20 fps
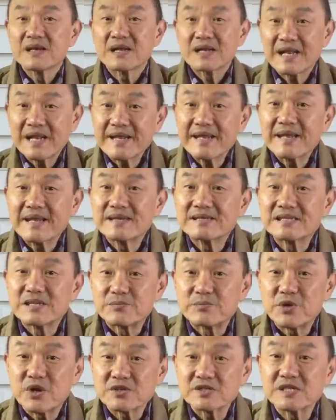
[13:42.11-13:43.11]
Clicking is the
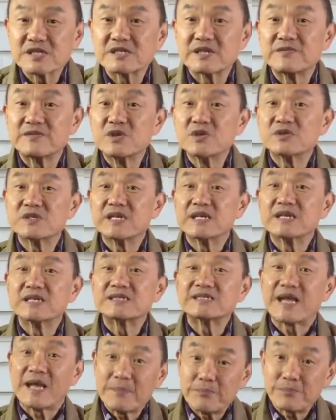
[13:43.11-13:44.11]
process of
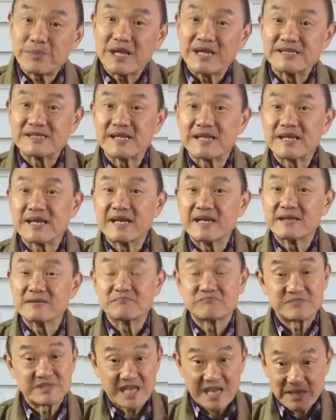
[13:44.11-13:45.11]
using templates and a
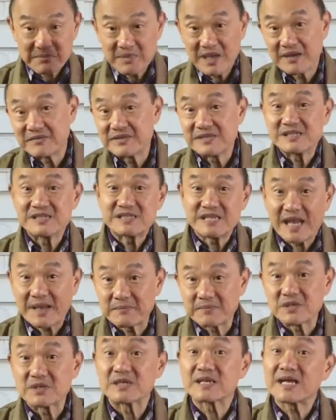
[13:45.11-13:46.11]
damn heavy
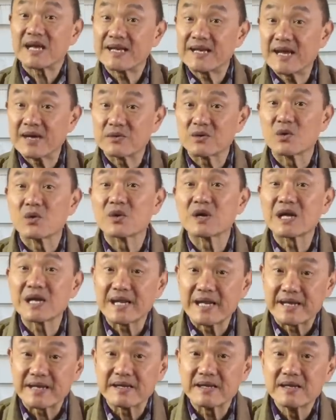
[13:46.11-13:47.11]
stamp to cut out or
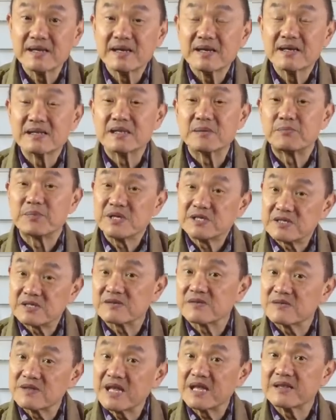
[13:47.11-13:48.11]
click the
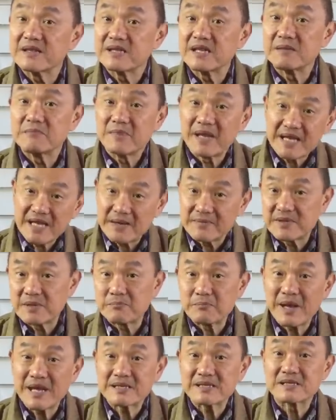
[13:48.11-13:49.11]
pieces of leather that make up the
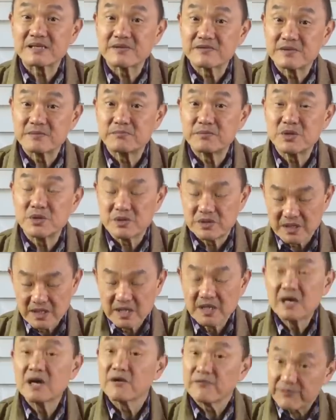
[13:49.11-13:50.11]
pattern of the boot
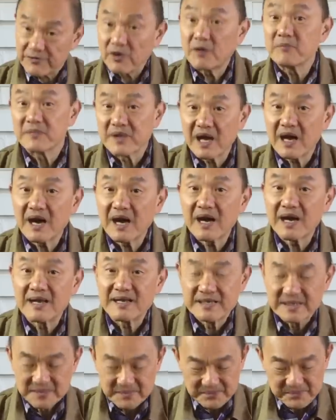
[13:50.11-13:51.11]
from the
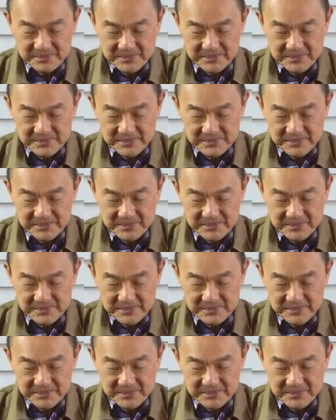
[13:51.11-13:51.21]
hide.